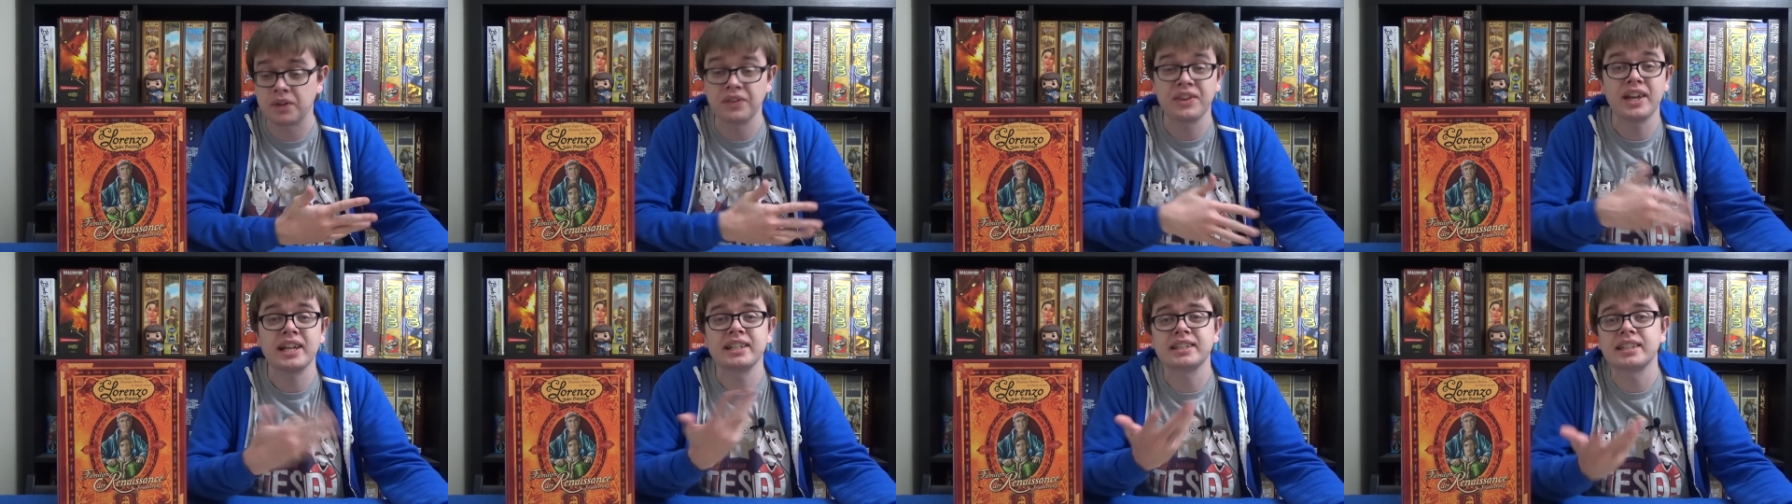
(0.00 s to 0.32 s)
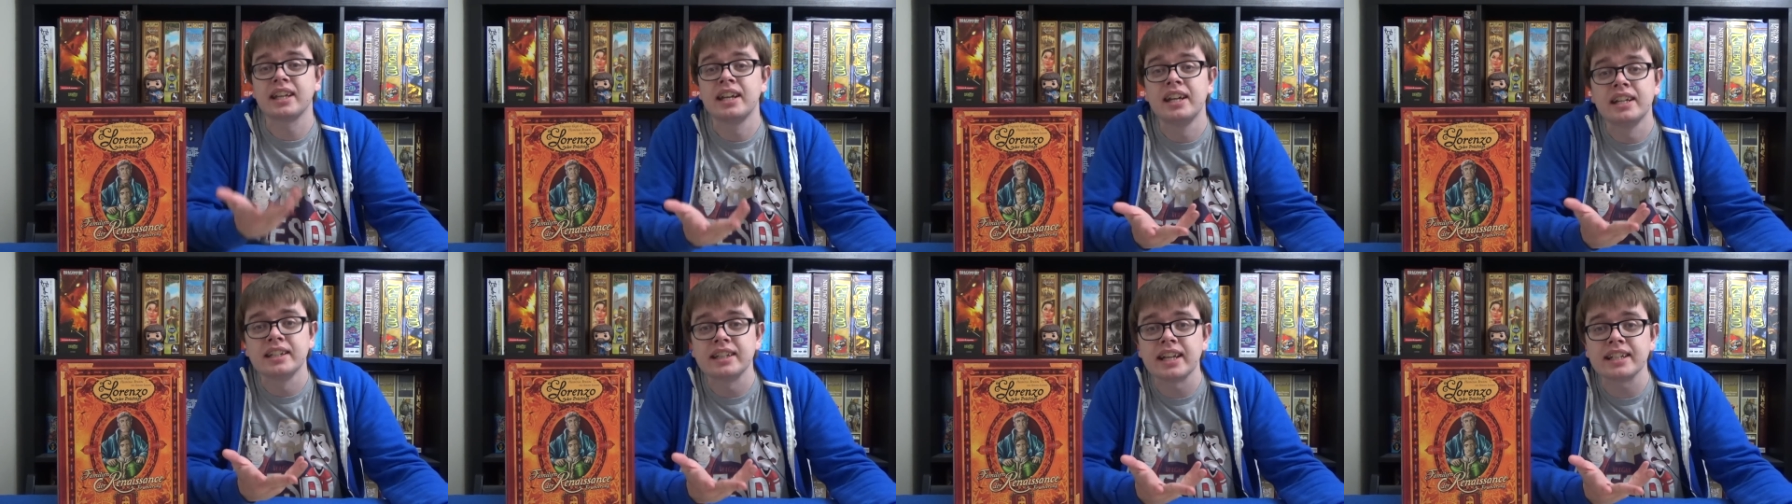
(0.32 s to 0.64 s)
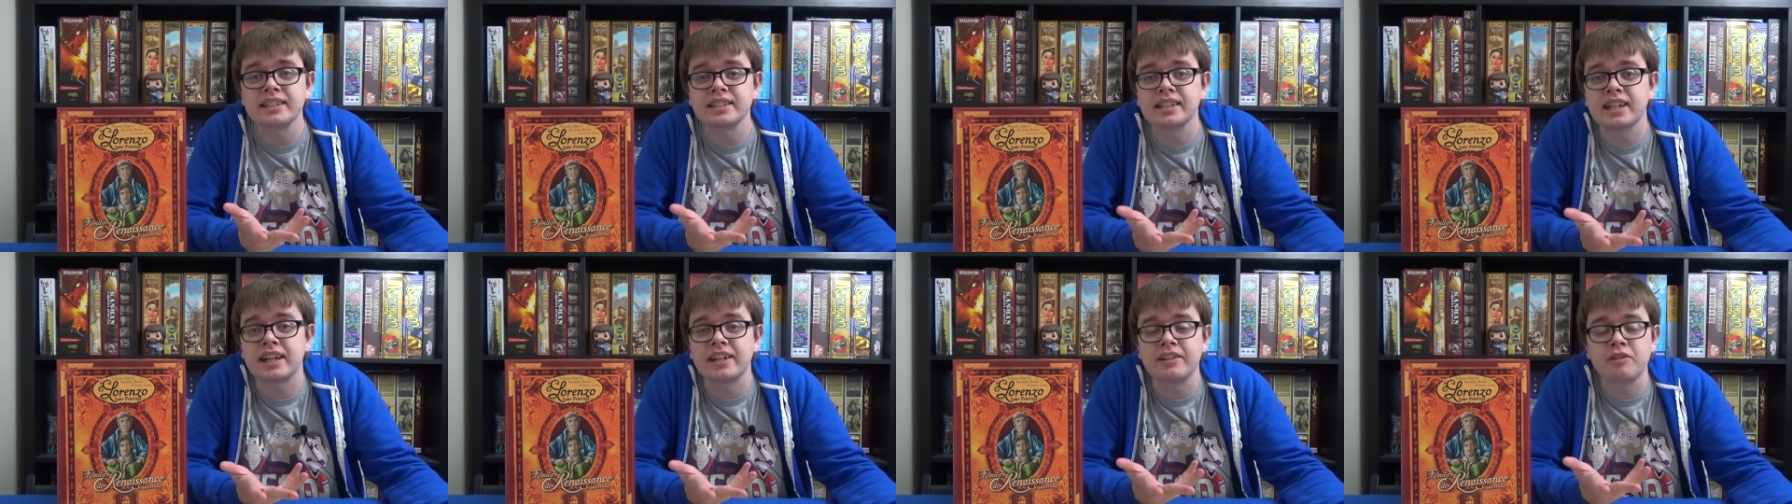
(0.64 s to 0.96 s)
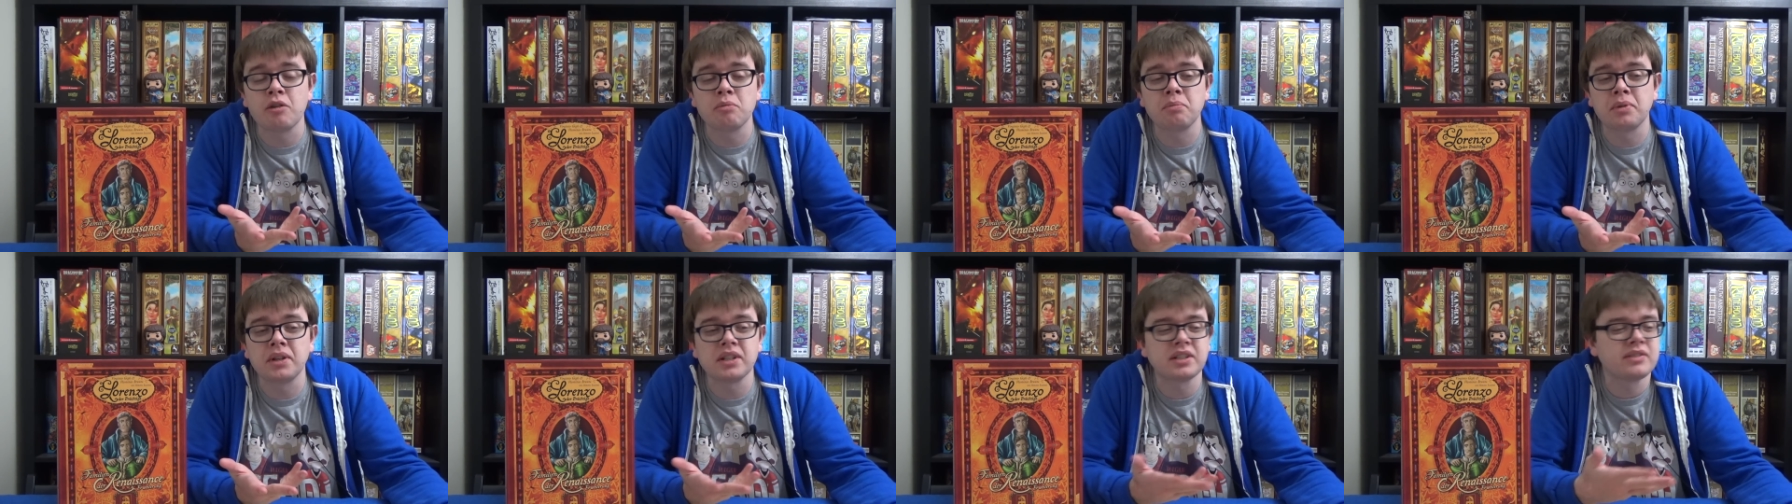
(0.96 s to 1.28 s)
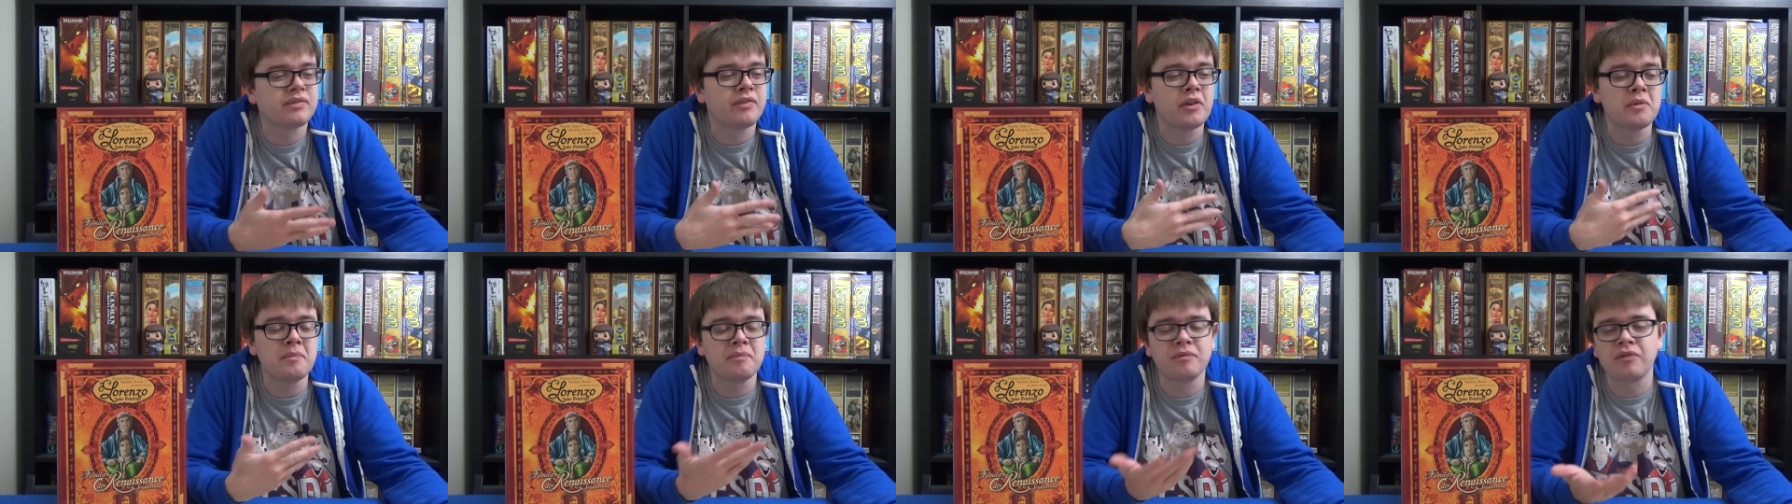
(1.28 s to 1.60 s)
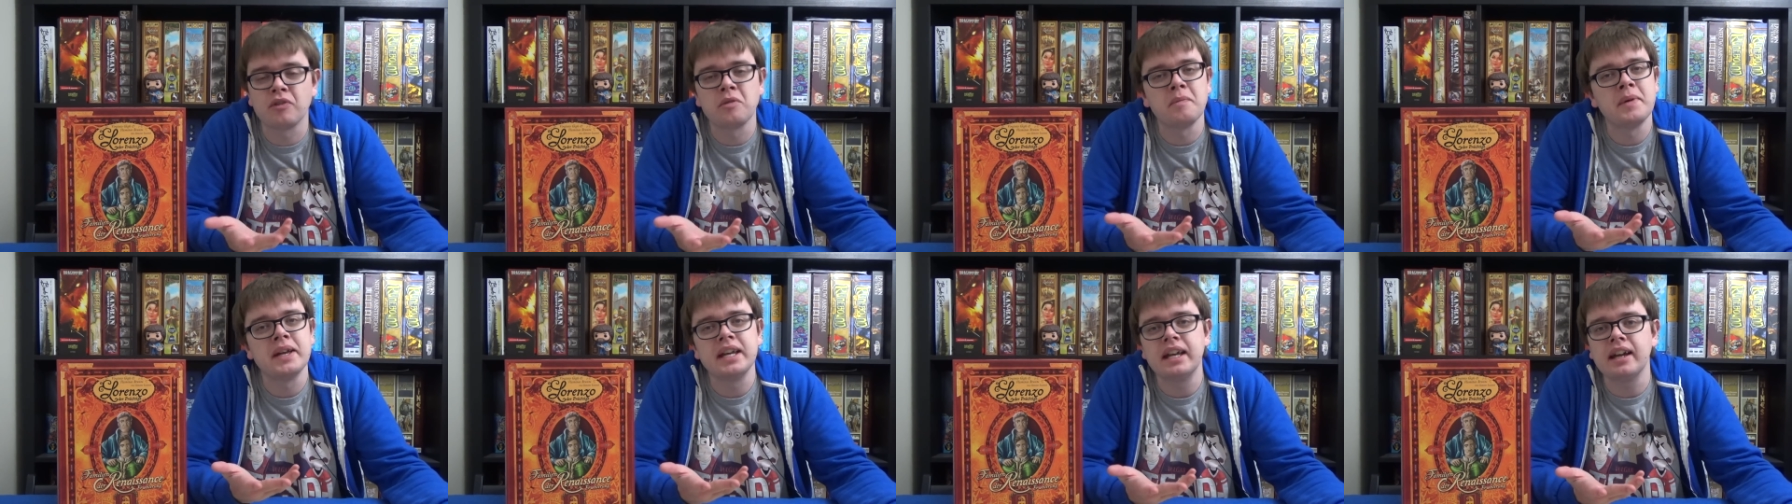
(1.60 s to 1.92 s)
That's that's kind of a plus for,
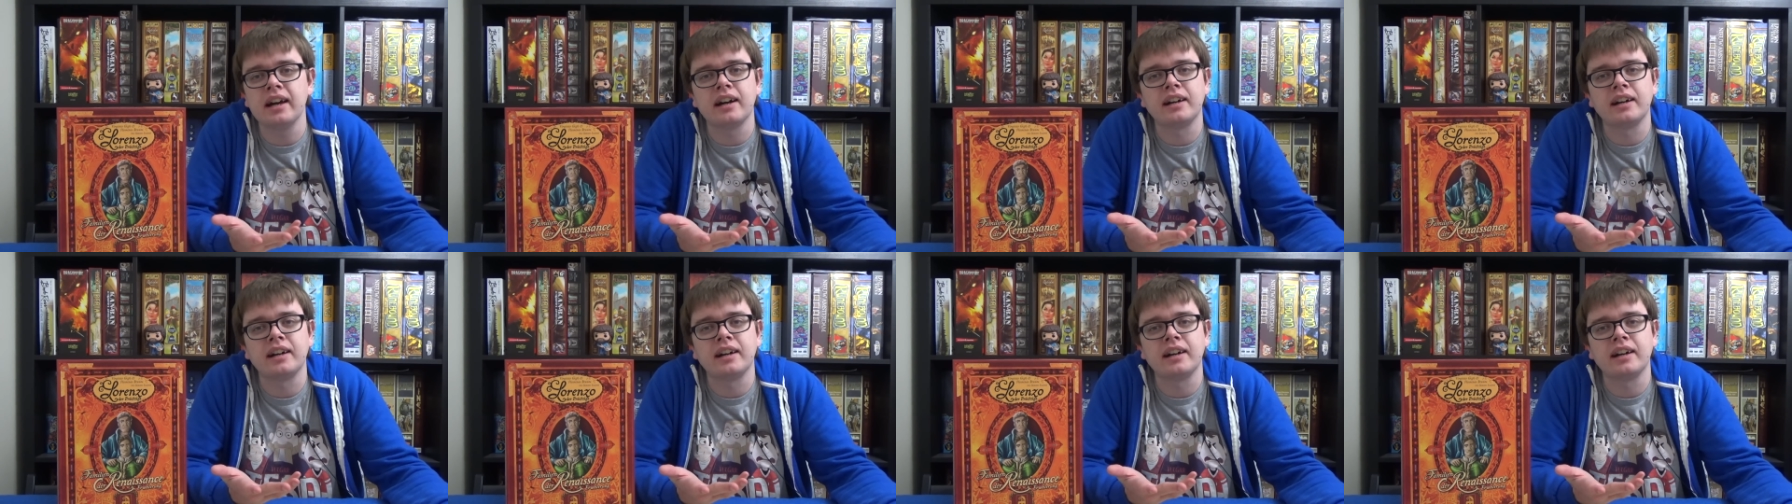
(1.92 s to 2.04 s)
for me.